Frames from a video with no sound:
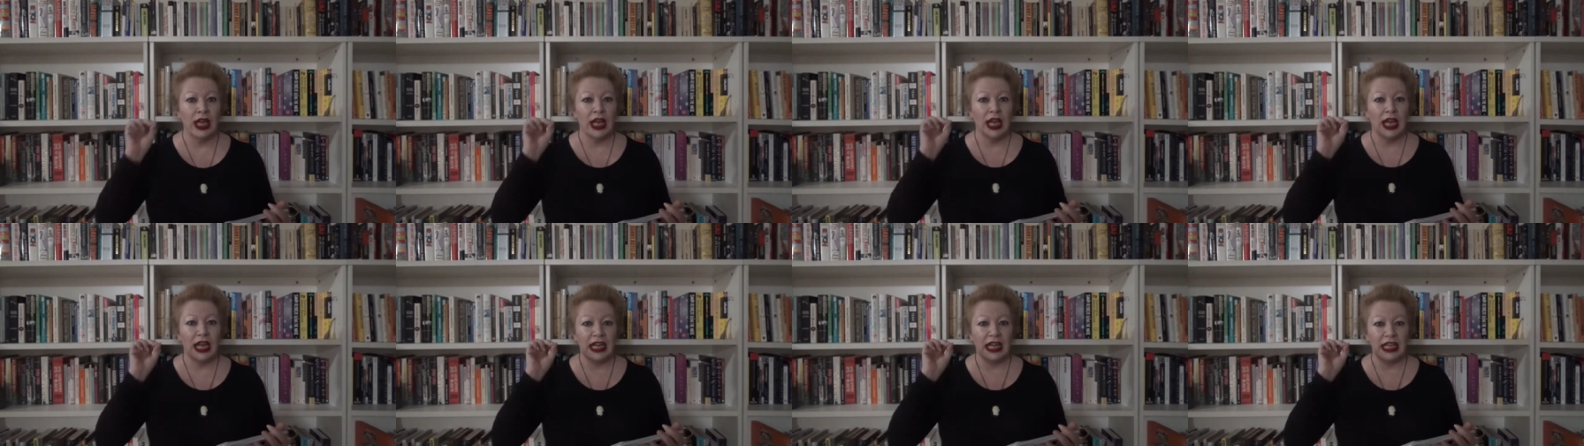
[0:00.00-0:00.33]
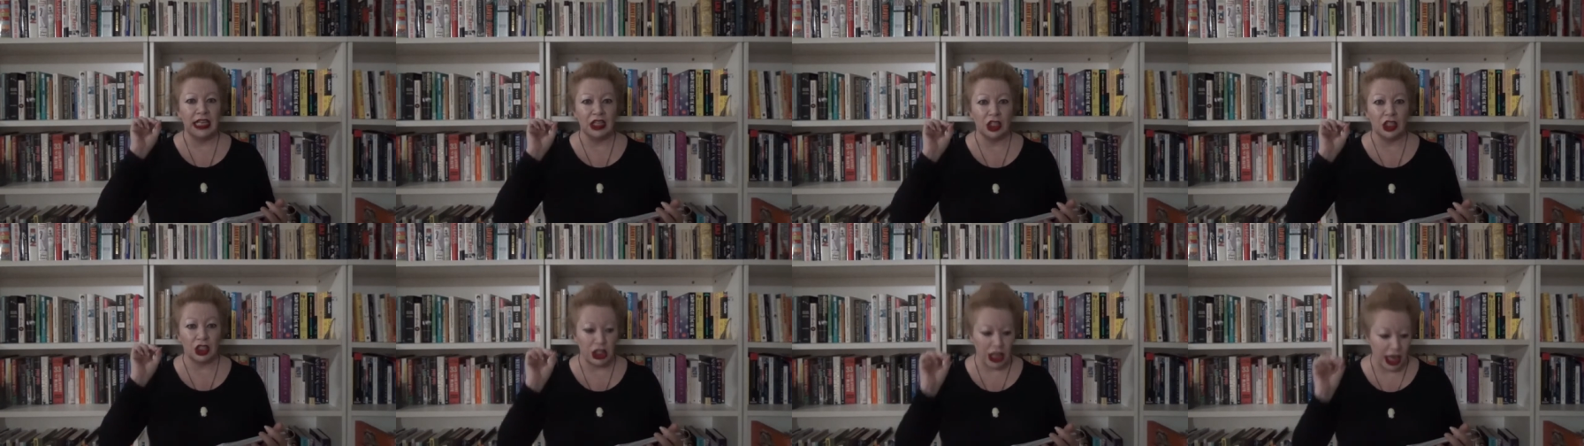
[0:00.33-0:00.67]

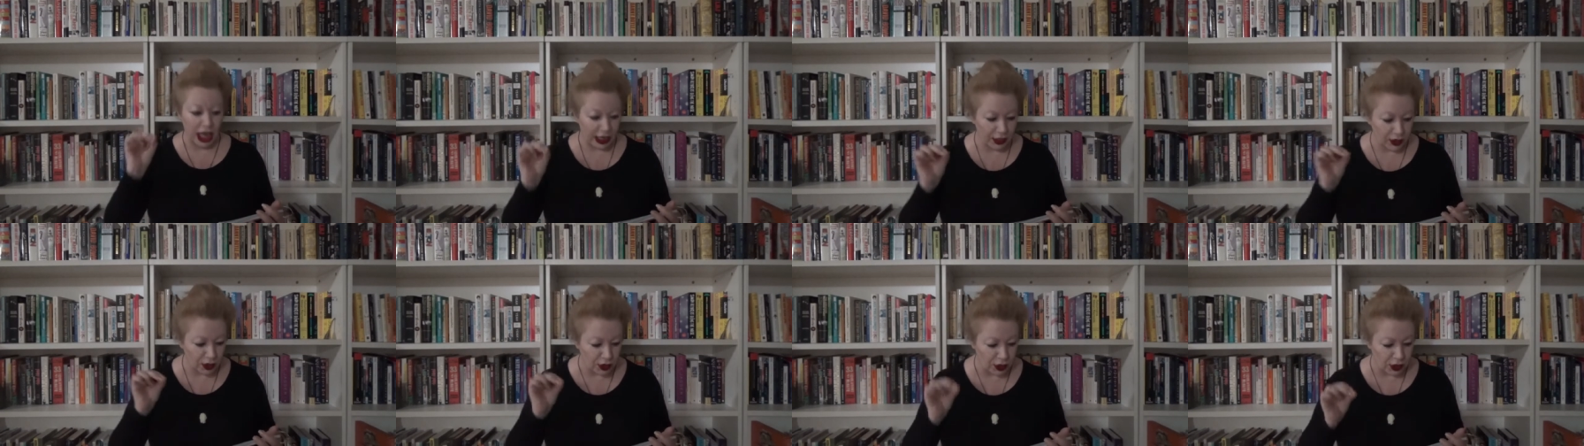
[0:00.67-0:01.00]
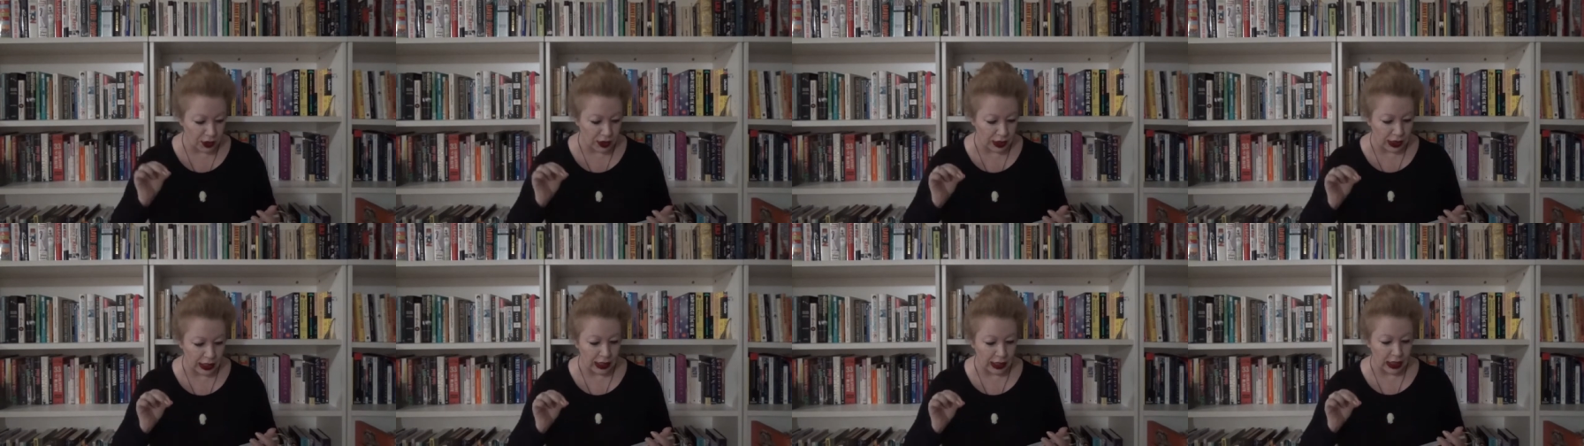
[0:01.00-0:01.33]

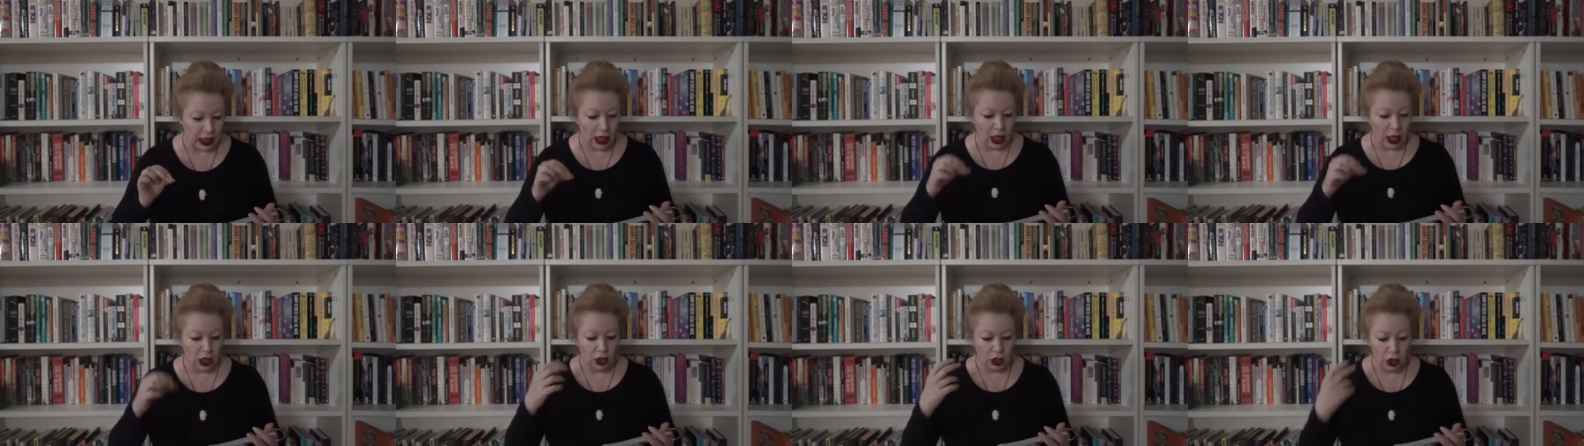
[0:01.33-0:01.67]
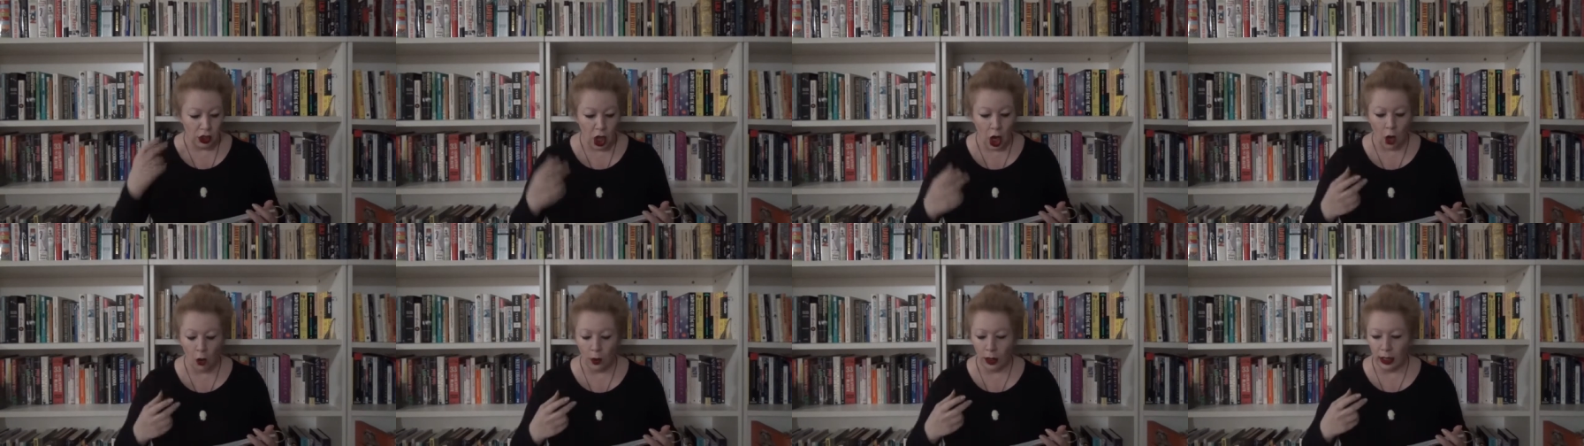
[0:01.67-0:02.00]
intensity,
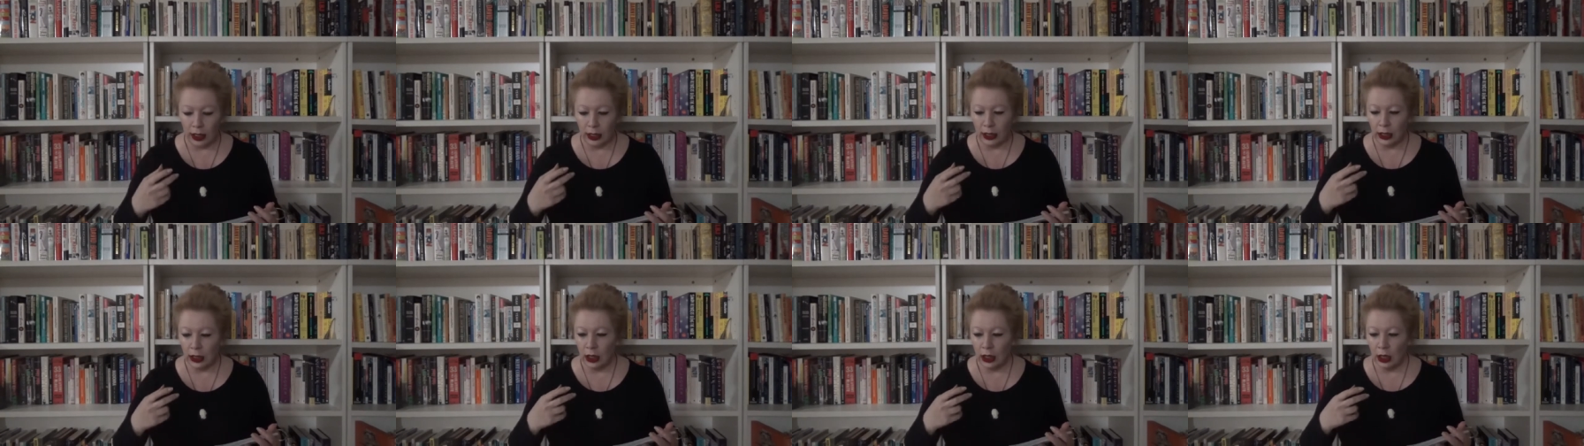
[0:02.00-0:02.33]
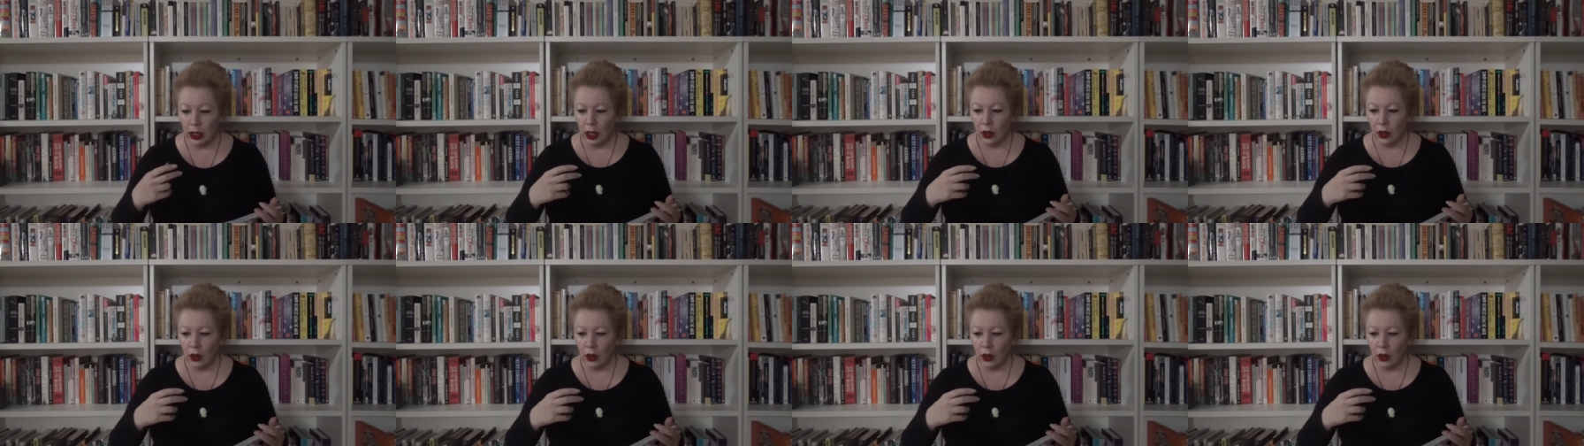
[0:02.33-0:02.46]
knowing